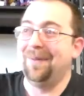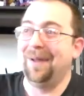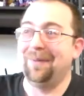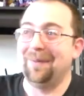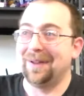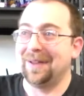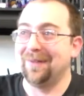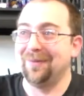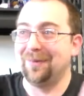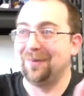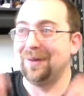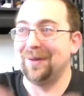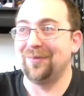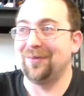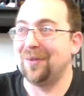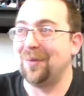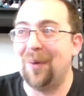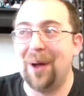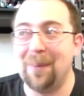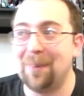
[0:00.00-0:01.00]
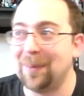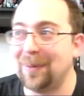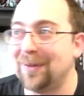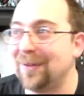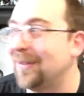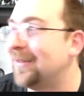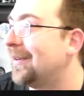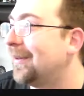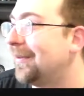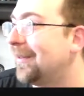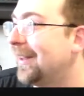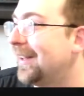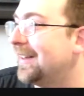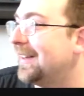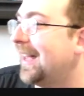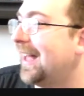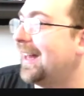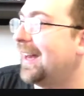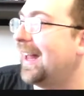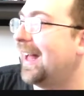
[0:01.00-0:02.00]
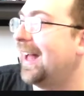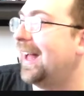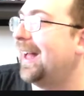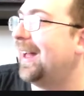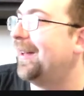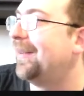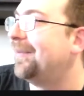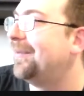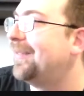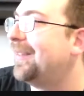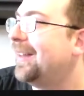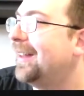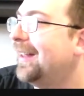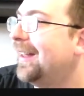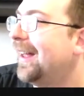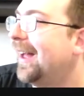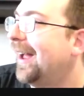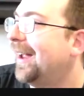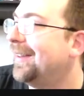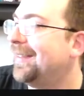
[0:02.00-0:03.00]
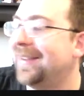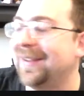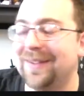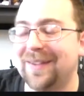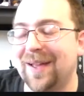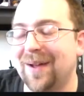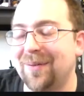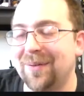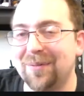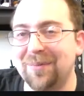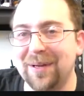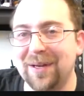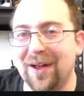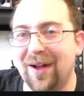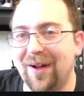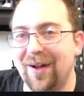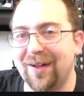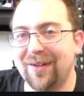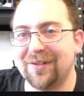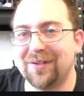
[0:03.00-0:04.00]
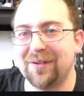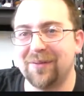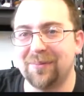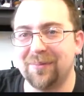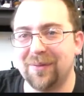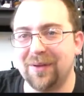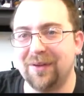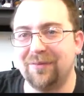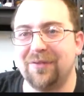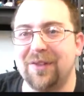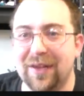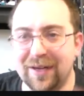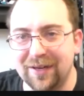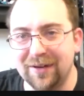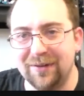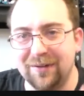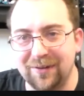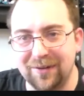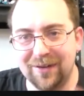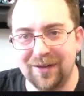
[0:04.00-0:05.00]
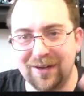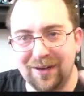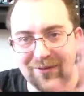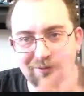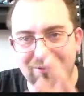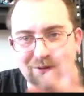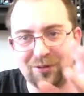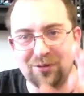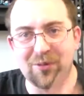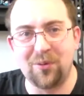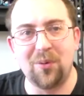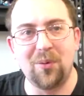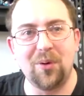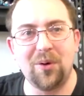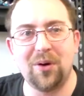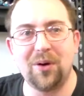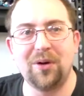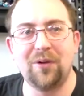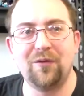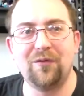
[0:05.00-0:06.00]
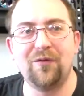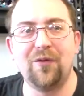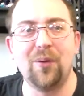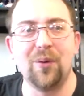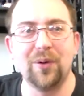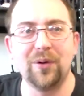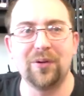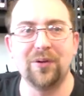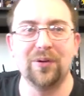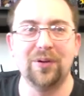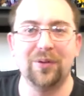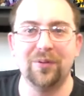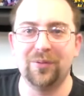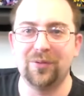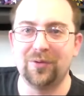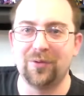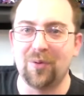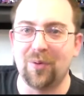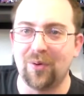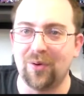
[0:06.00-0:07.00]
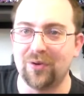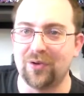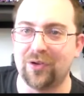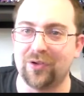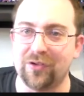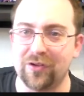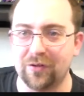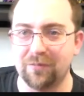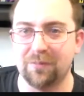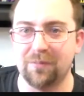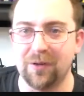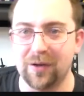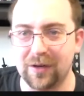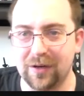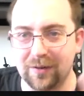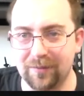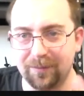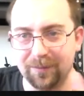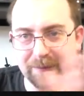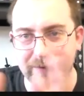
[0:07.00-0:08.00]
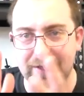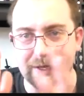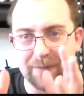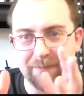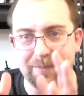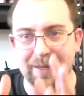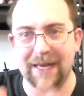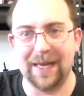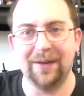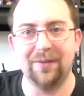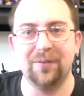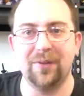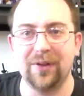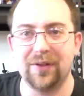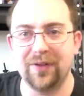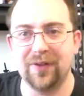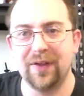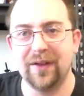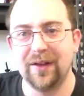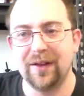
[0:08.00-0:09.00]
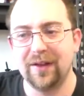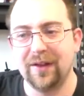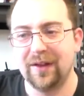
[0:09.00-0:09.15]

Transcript: Maybe give them different weapons or something like that. Um, I think that would be awesome if they could, if score four new Scourges can combine with